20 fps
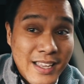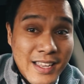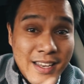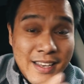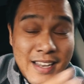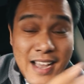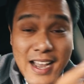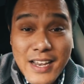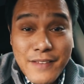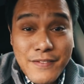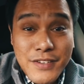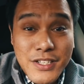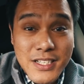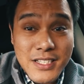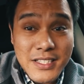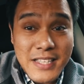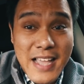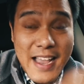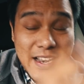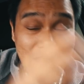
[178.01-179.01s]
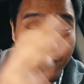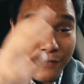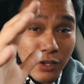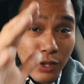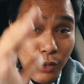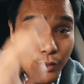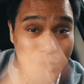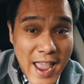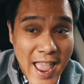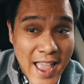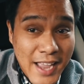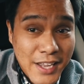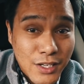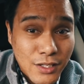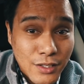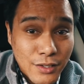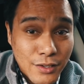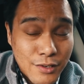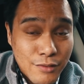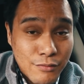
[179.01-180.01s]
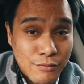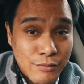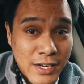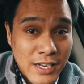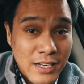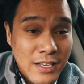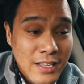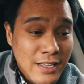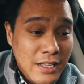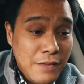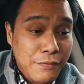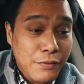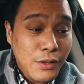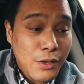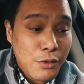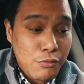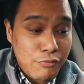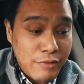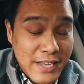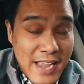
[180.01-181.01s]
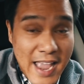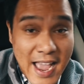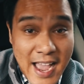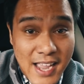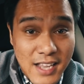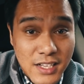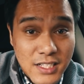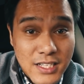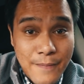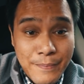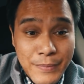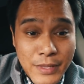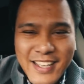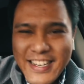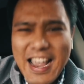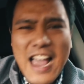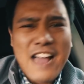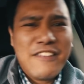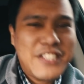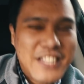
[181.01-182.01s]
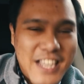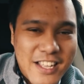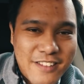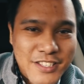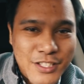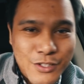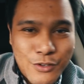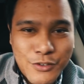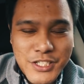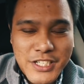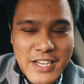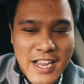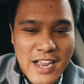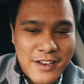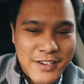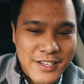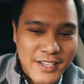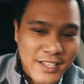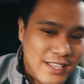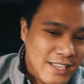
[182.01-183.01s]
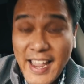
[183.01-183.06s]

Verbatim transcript: And not even just that, if you learn Angular, right? If you learn React, the average is in Orange County,